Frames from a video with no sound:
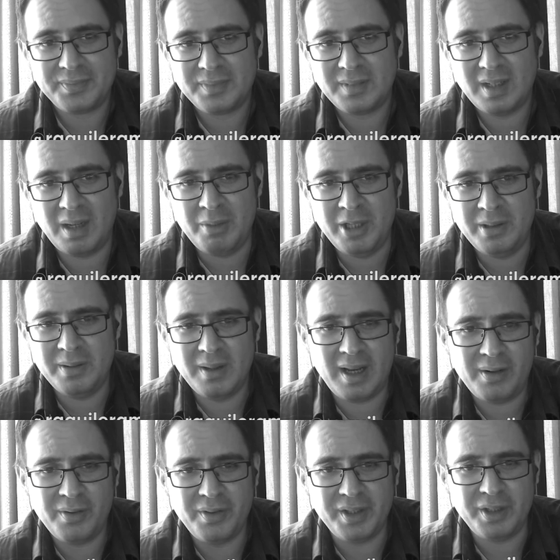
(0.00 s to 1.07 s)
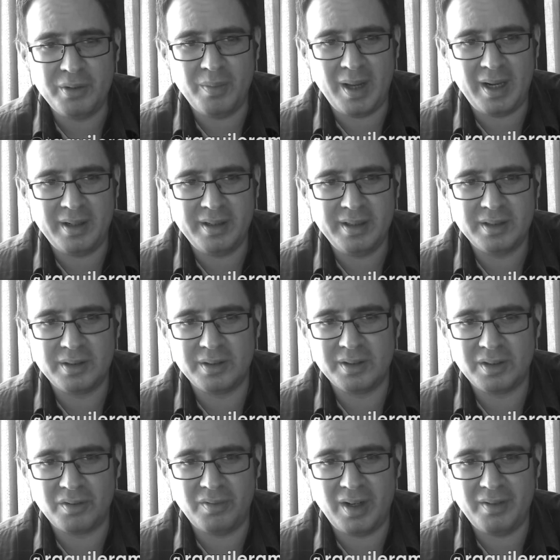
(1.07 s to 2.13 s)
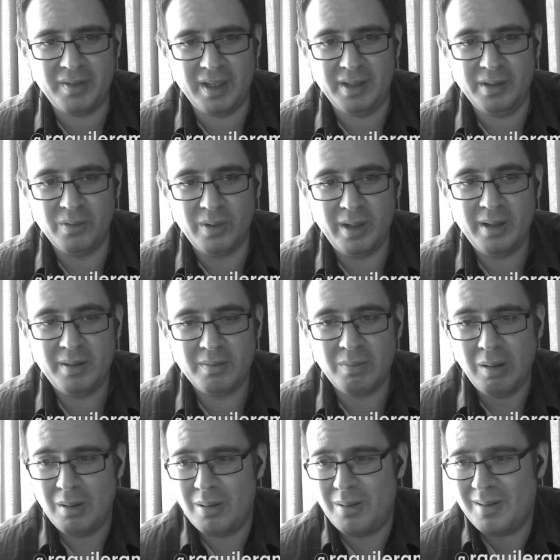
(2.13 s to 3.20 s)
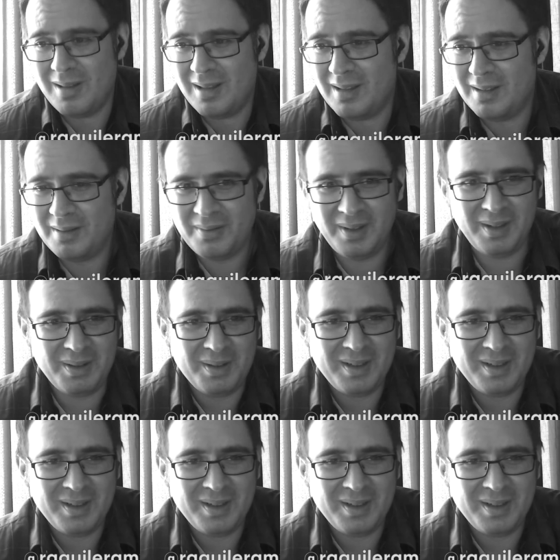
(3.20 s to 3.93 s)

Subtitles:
I mean, I don't think humanity is going to survive anyway, but well,